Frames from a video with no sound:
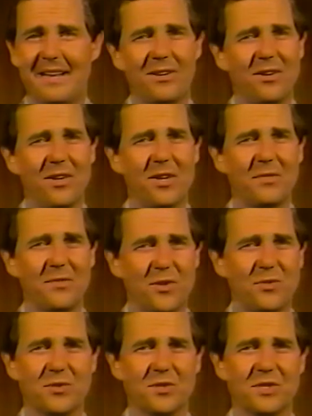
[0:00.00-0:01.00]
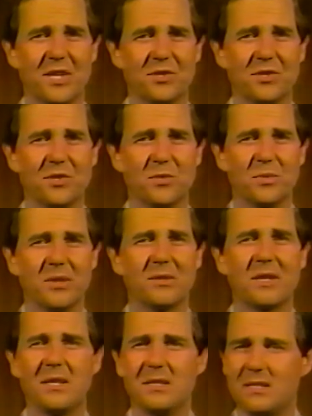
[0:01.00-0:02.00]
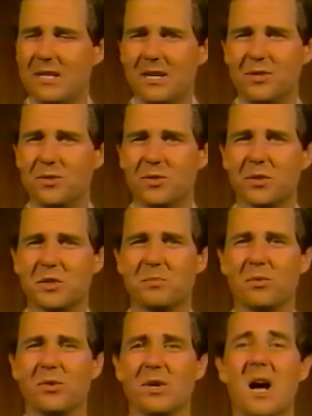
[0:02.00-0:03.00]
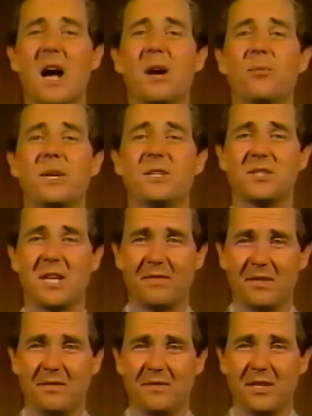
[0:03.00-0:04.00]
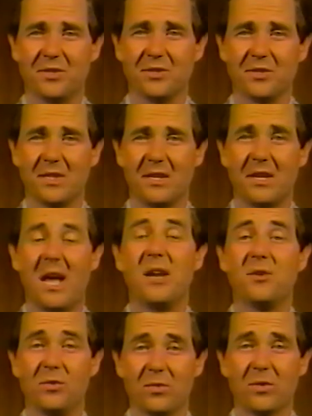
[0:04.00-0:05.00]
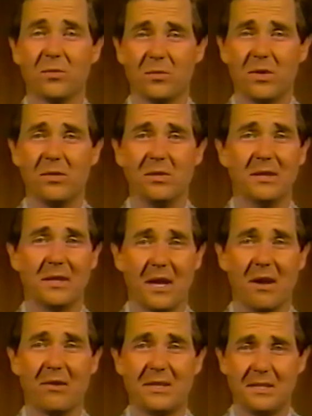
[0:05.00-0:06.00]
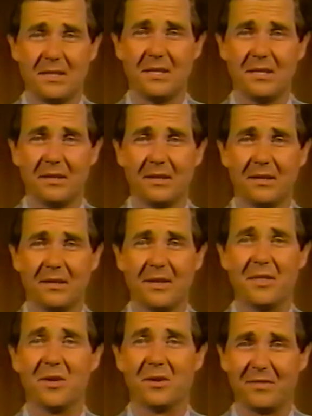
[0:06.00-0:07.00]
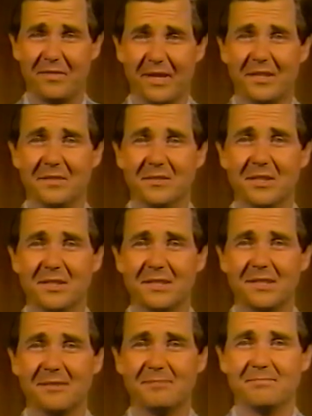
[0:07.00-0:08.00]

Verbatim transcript: In all our future sessions, we'll continue to explore highway safety features and your role in guaranteeing their effectiveness.